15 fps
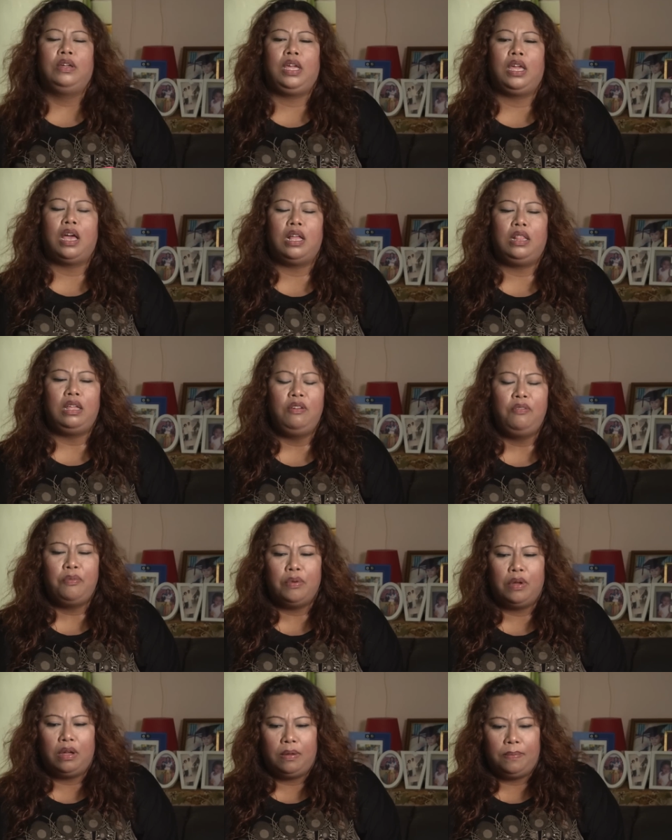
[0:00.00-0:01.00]
Okay, Alif
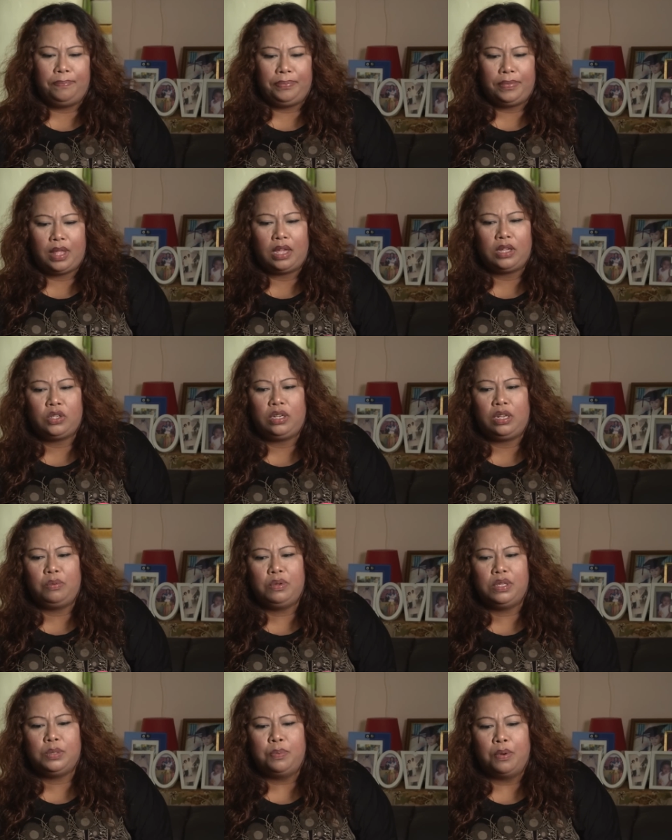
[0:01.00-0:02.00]
um, actually
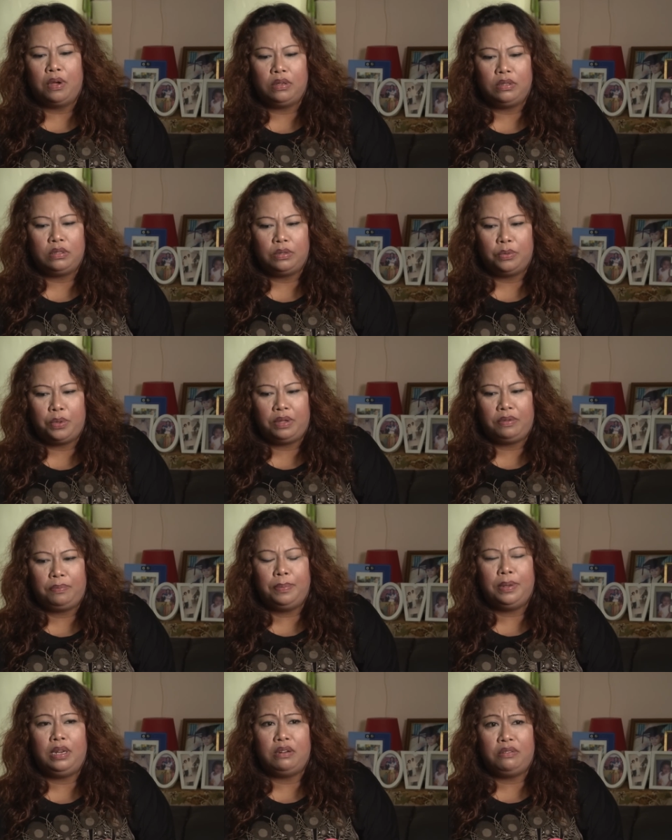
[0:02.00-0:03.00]
was born with
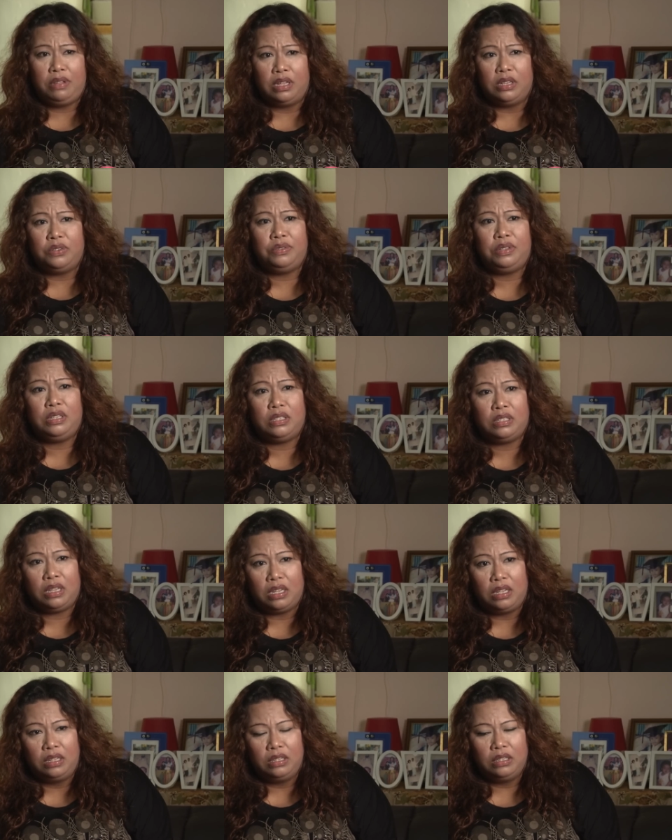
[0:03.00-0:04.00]
biliary
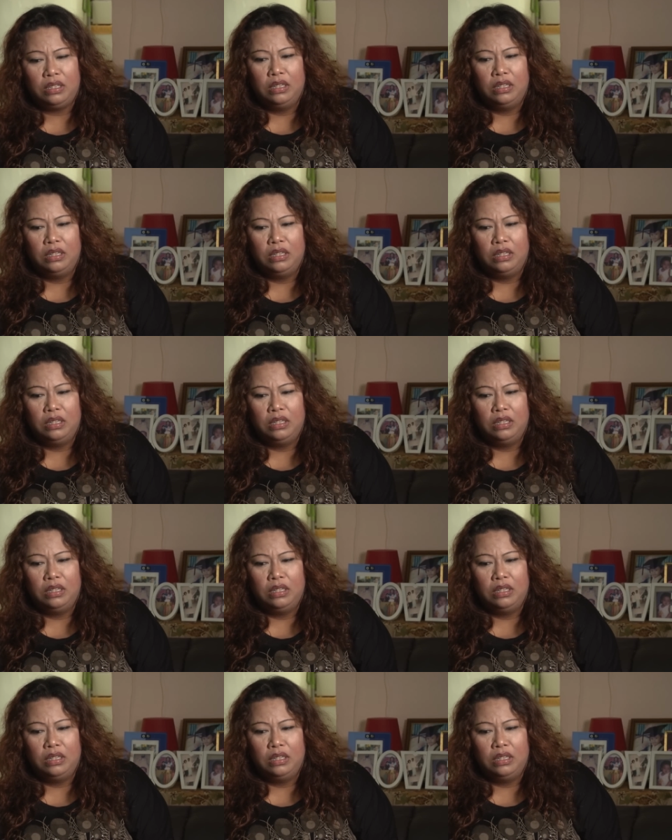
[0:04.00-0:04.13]
atresia.